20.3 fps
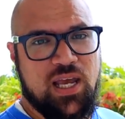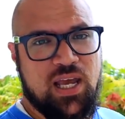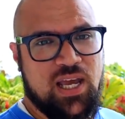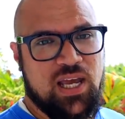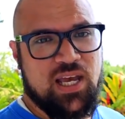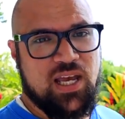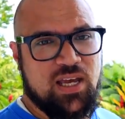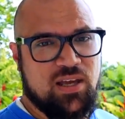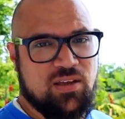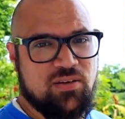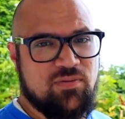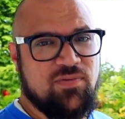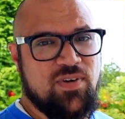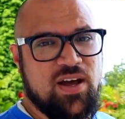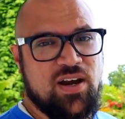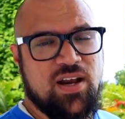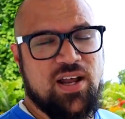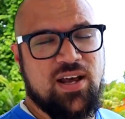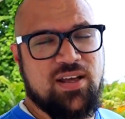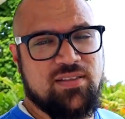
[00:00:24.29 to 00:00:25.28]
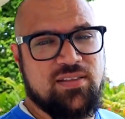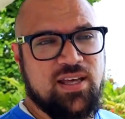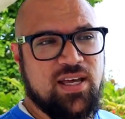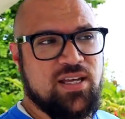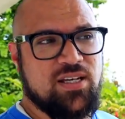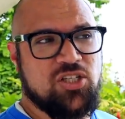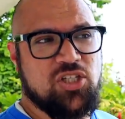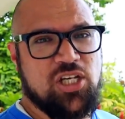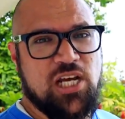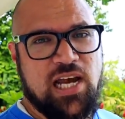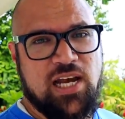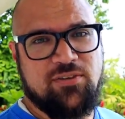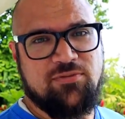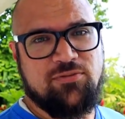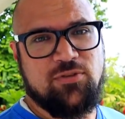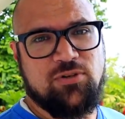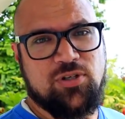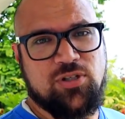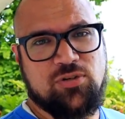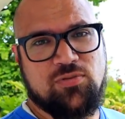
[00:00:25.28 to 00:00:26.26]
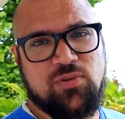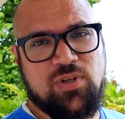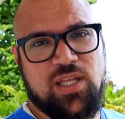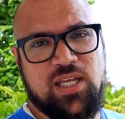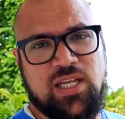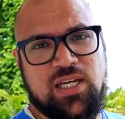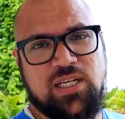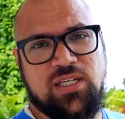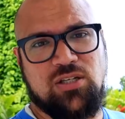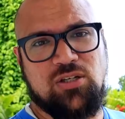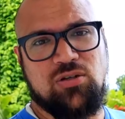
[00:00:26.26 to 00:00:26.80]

and found out that jackfruit is related